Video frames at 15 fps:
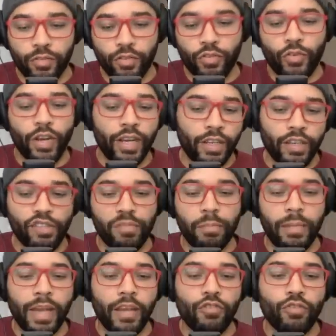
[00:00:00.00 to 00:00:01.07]
created this
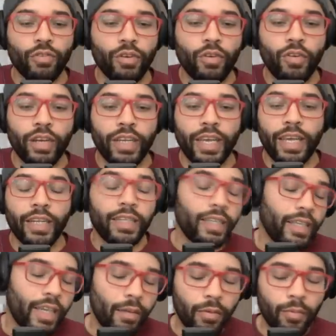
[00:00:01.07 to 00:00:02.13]
mantra organically
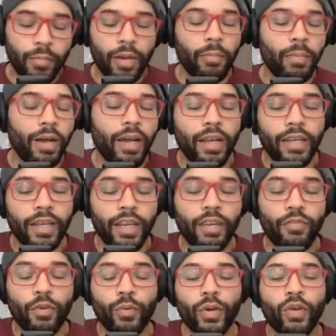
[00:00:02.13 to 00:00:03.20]
came in my mind that
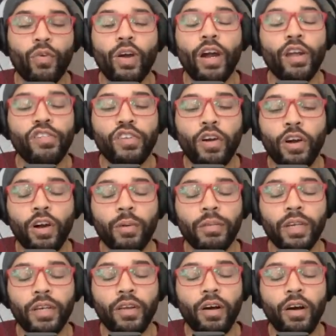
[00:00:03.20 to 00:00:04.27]
if it requires harm,
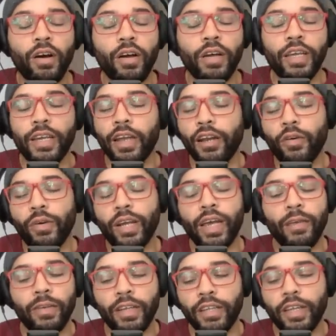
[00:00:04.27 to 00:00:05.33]
then no, and I don't want
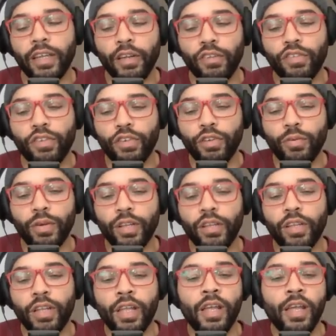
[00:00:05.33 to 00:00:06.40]
to have anything else to do with
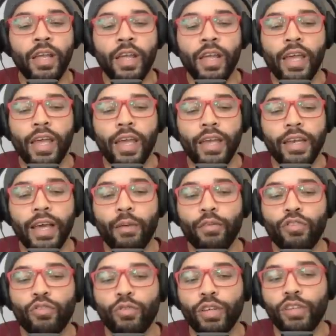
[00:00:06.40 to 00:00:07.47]
it. And that
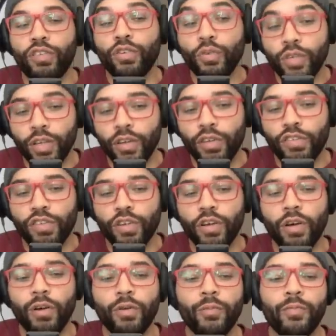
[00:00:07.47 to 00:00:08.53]
was 22 years
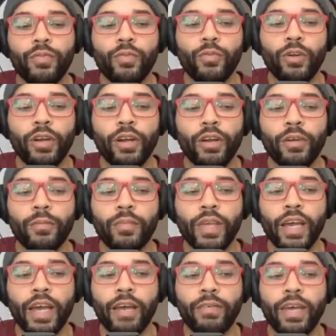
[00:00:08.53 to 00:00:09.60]
ago, where
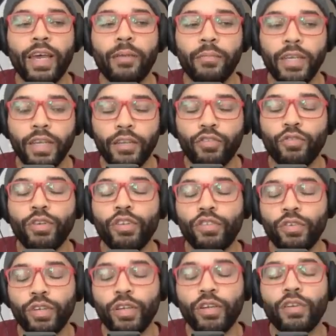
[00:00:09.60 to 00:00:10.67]
I haven't had meat in
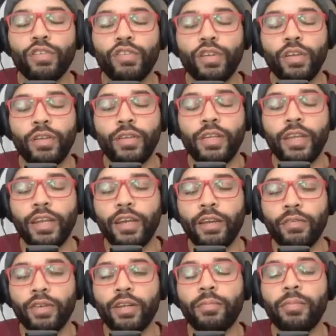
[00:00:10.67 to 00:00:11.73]
22 years, and I
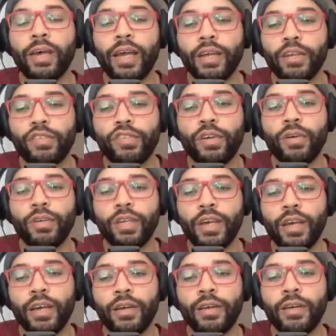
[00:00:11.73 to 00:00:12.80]
never looked back. So wow.
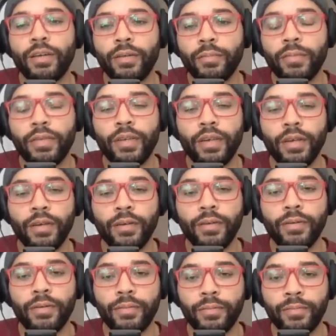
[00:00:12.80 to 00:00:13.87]
yeah. So yeah. if it
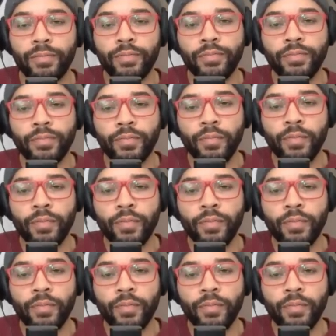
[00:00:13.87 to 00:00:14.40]
requires harm,